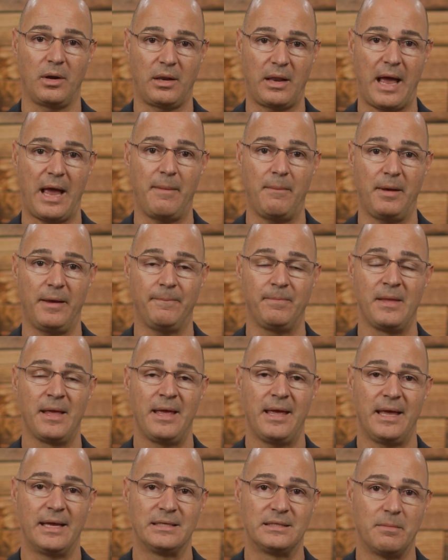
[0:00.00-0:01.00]
alignment
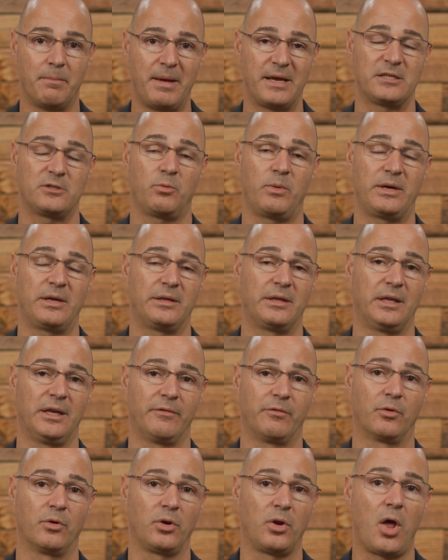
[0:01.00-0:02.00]
is the best way to
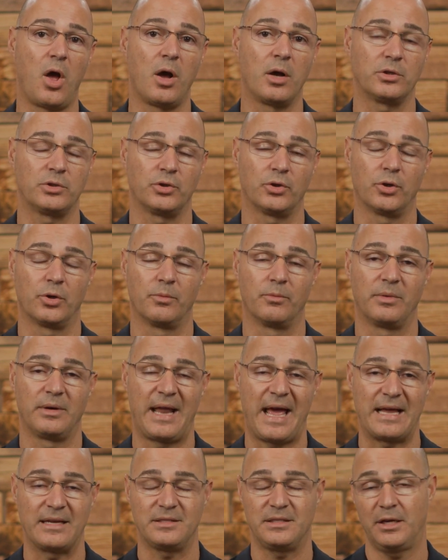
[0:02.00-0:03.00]
deliver long-term
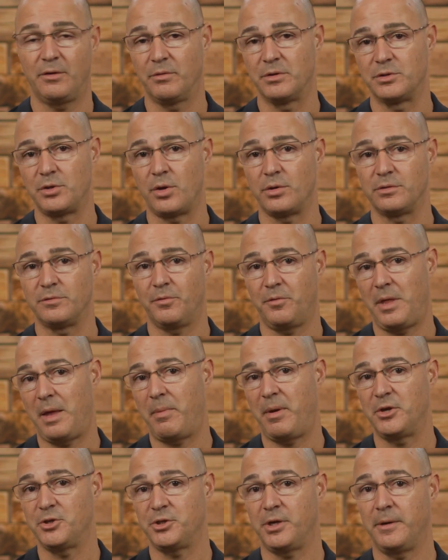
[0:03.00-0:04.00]
lasting results for the
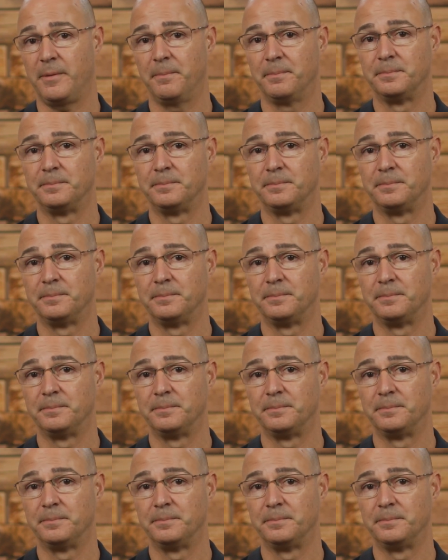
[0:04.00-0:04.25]
patient.